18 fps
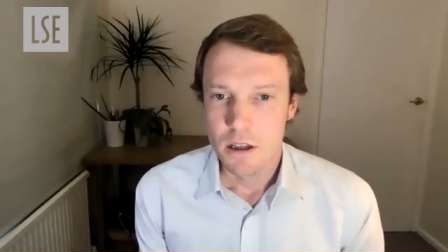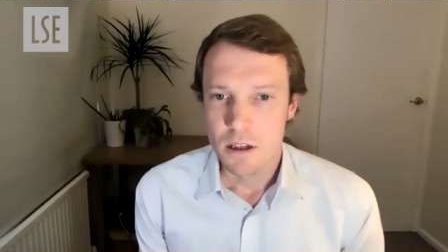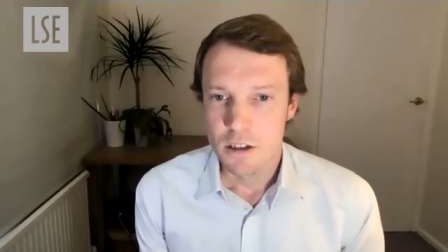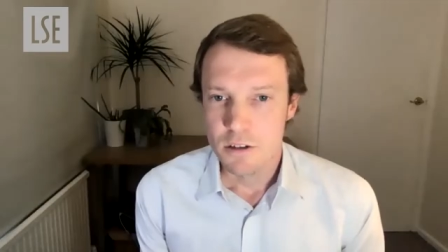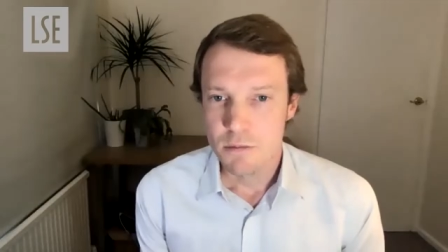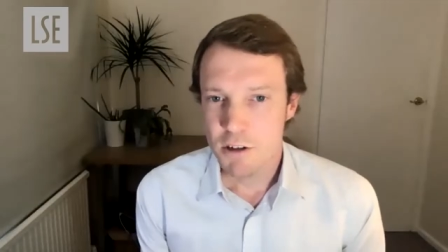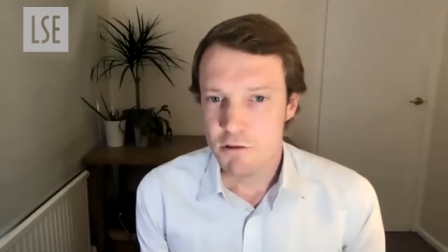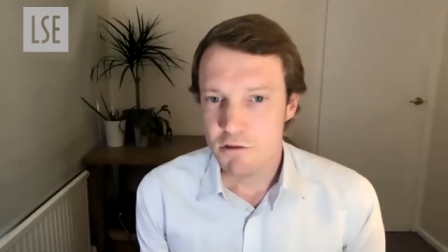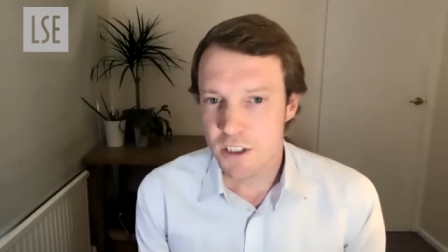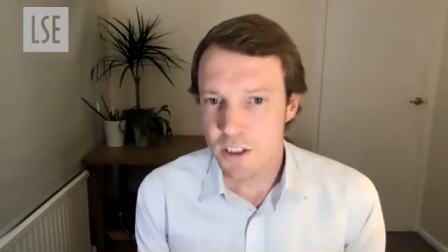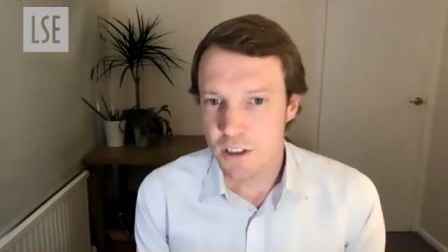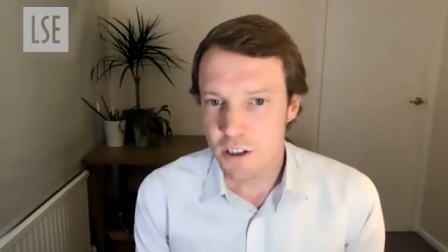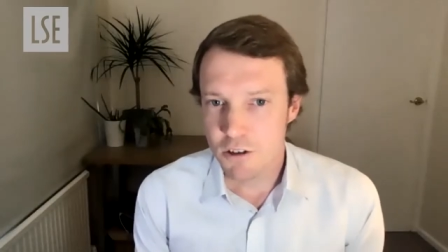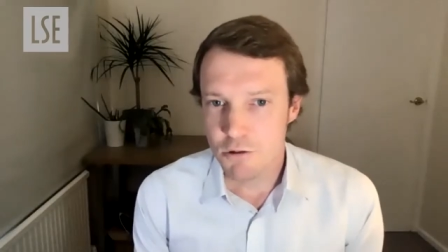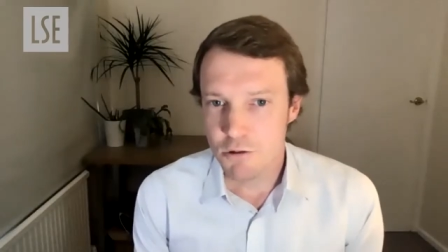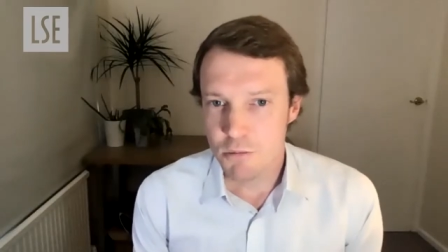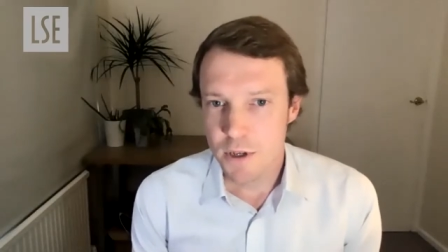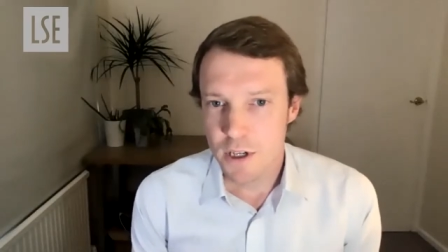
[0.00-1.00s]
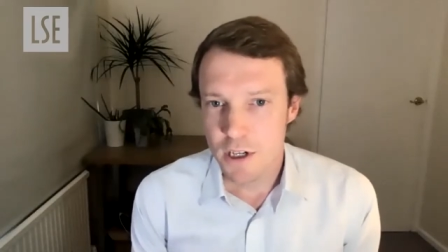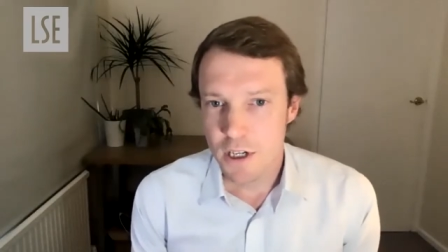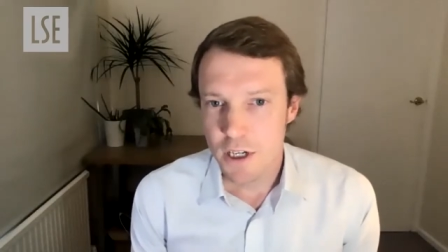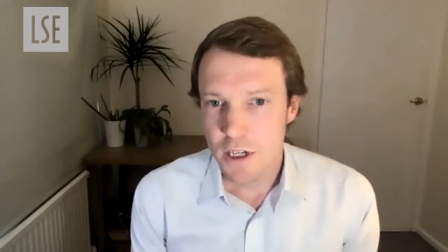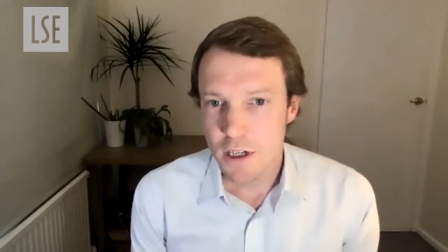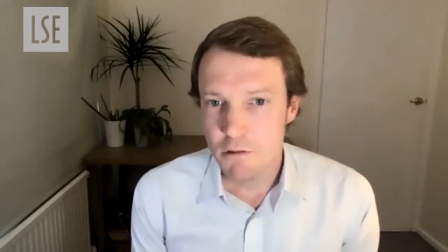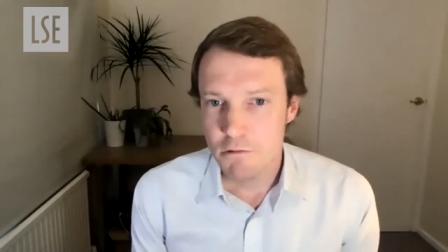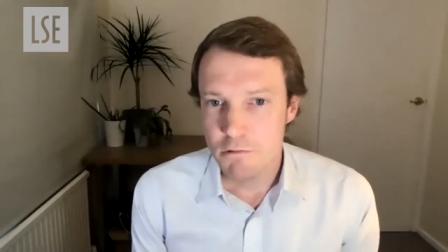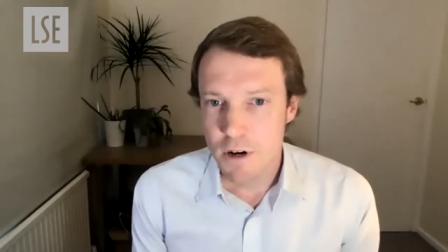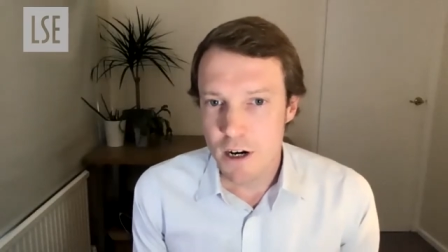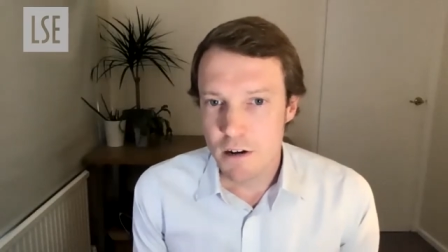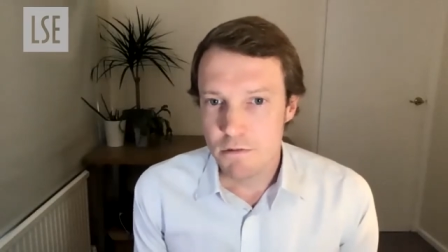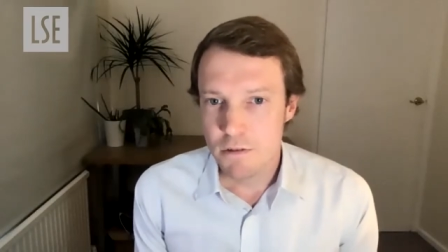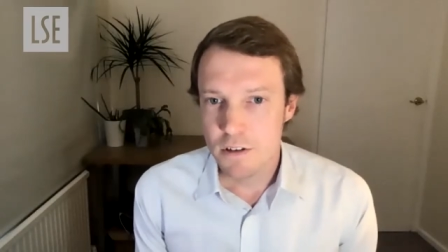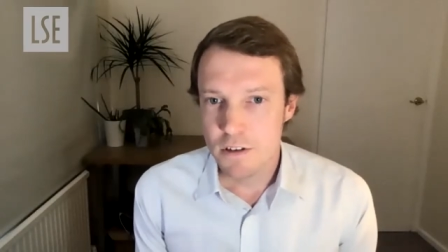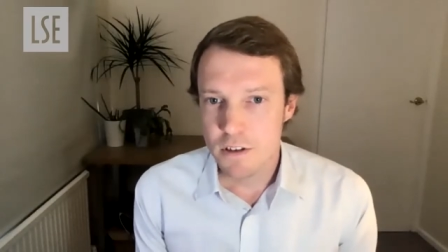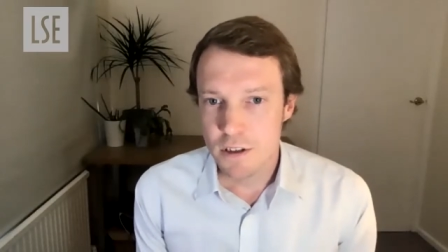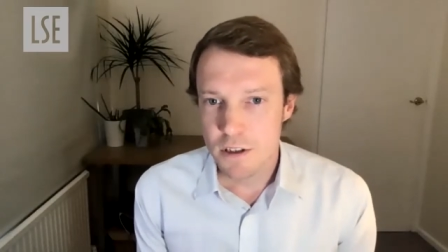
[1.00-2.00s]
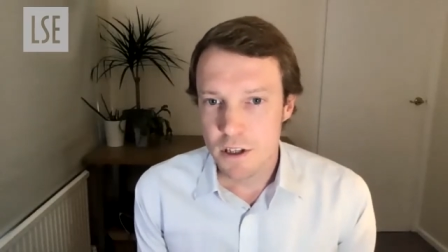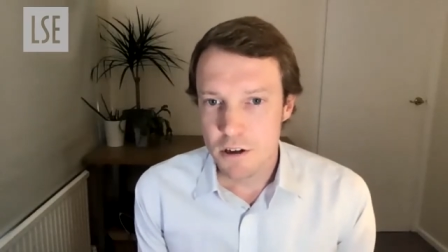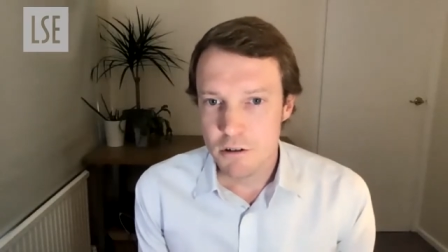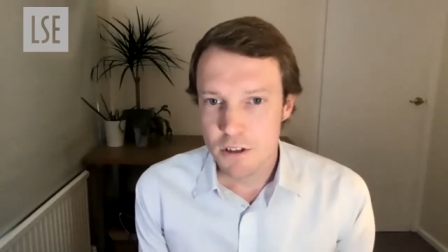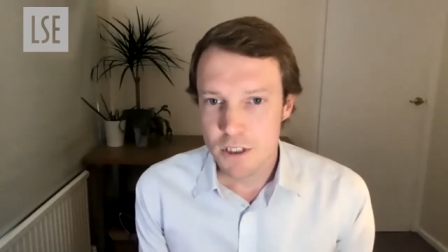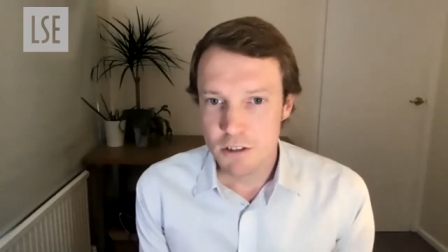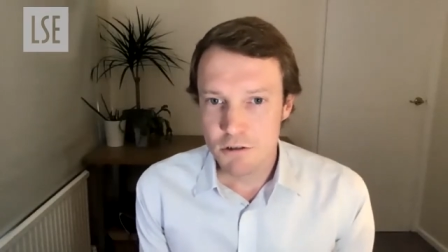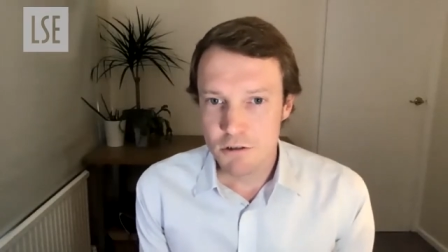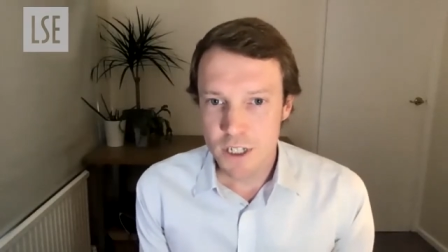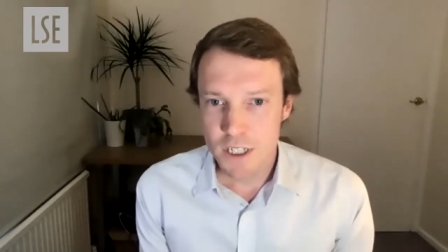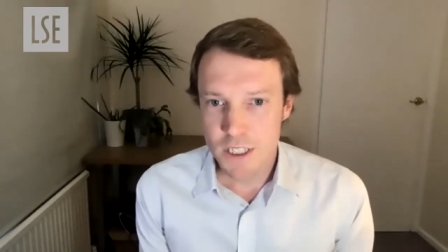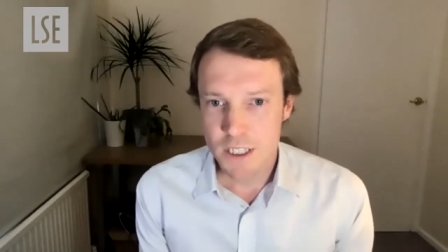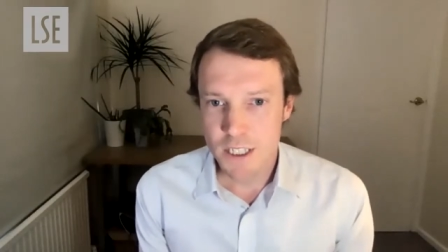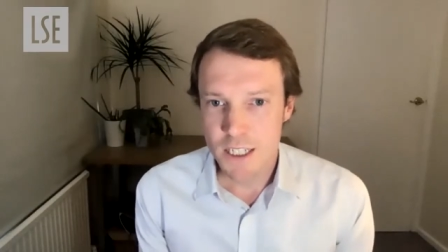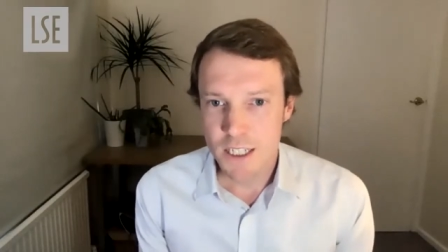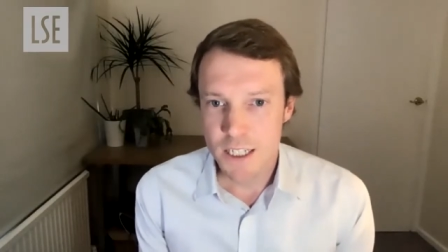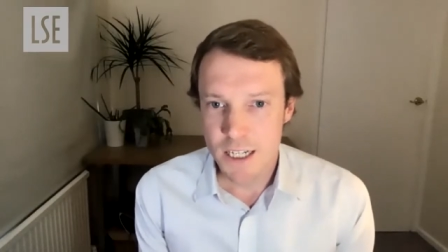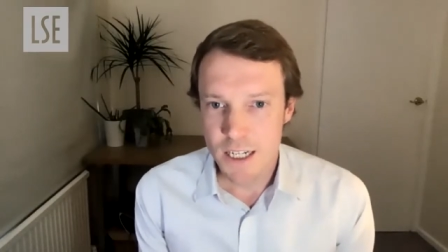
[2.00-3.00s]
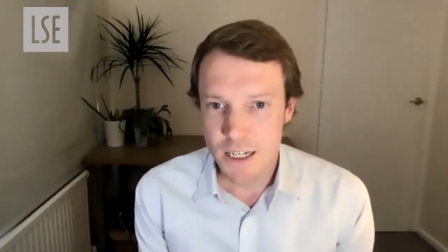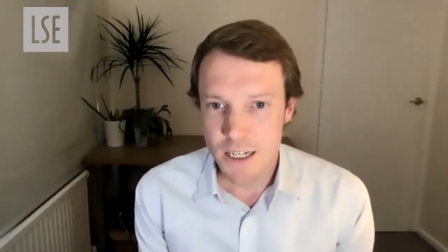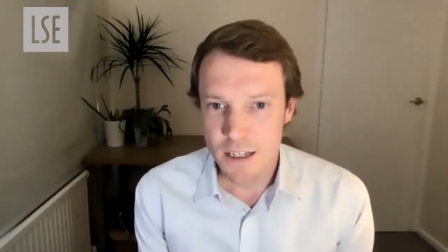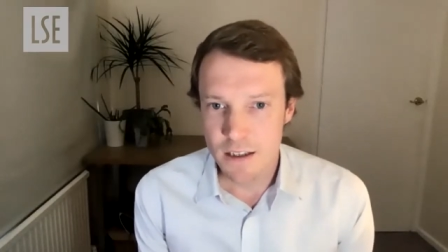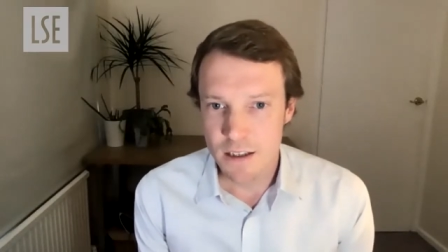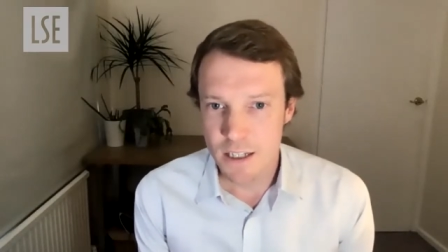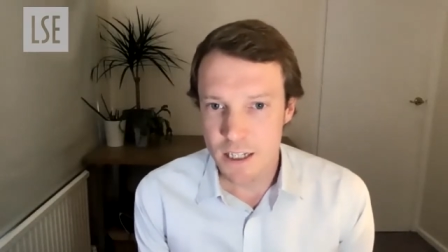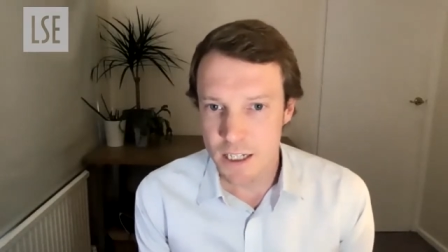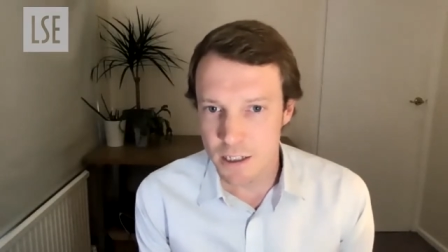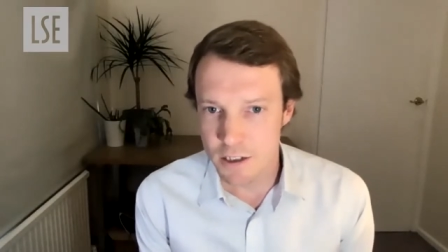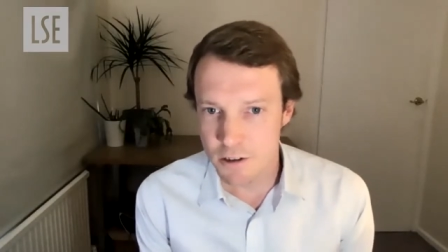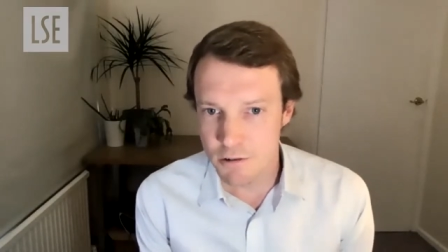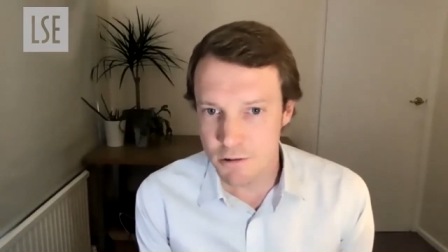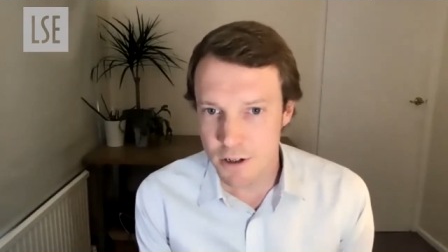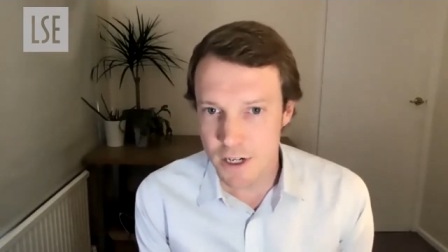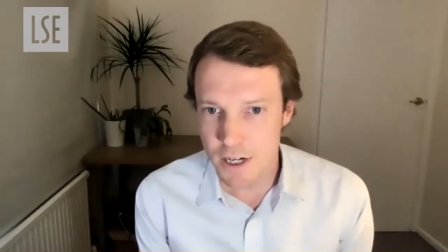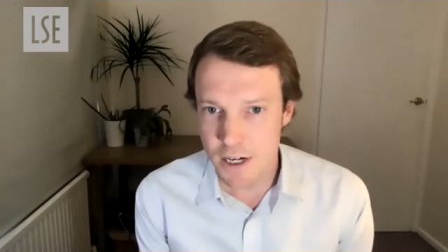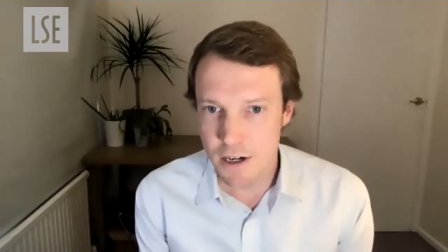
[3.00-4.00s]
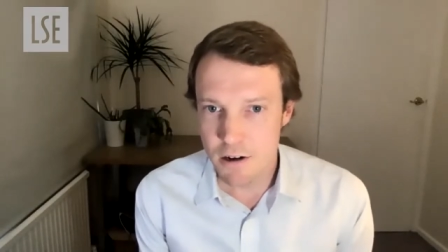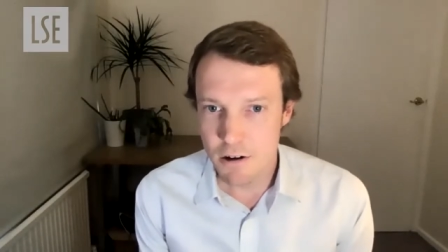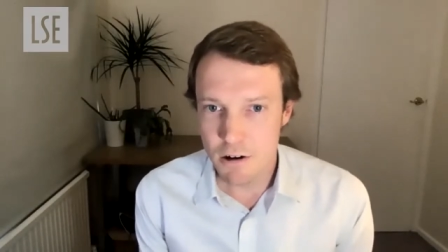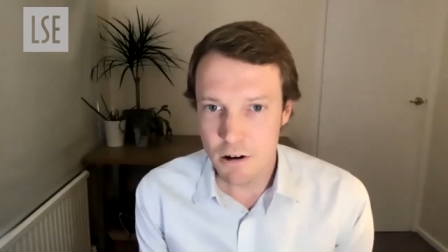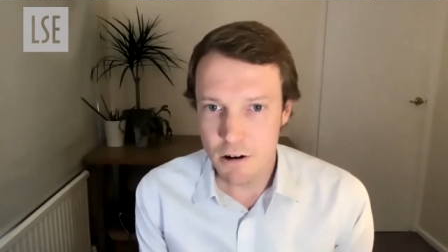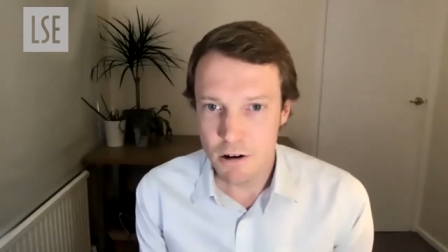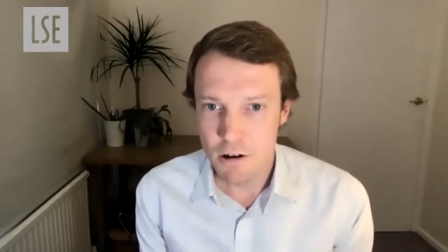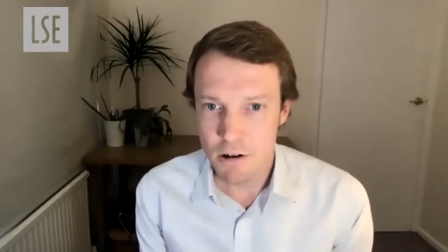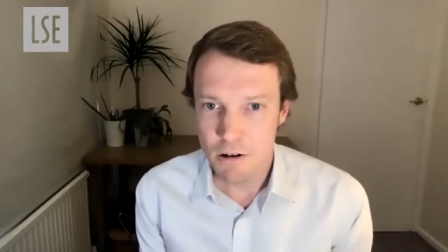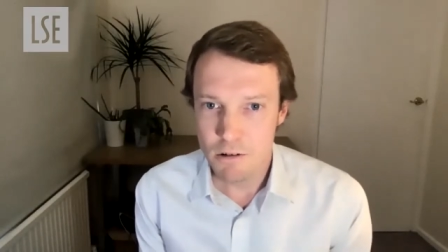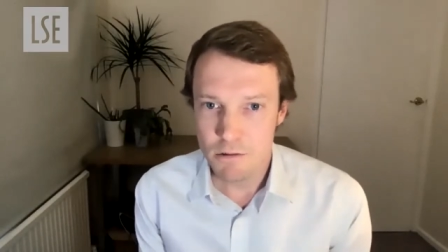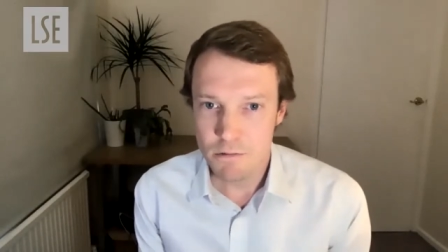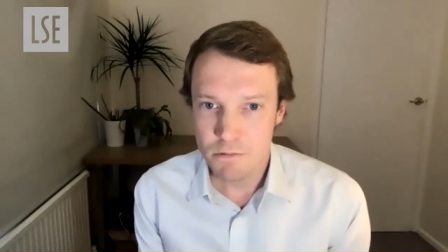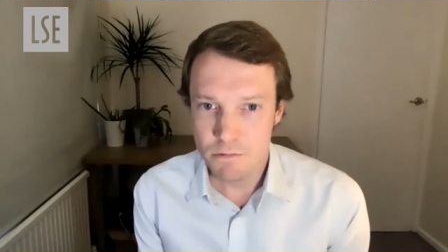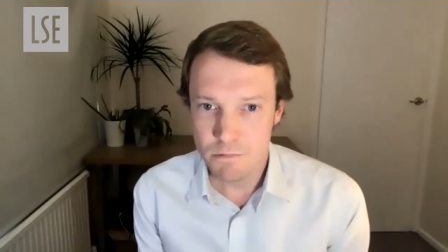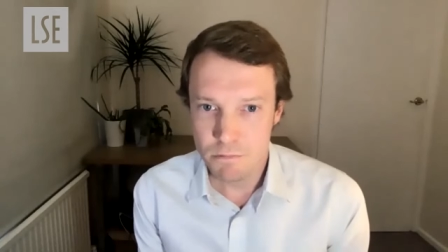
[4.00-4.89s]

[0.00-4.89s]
So, my research will be relevant to those interested in the history of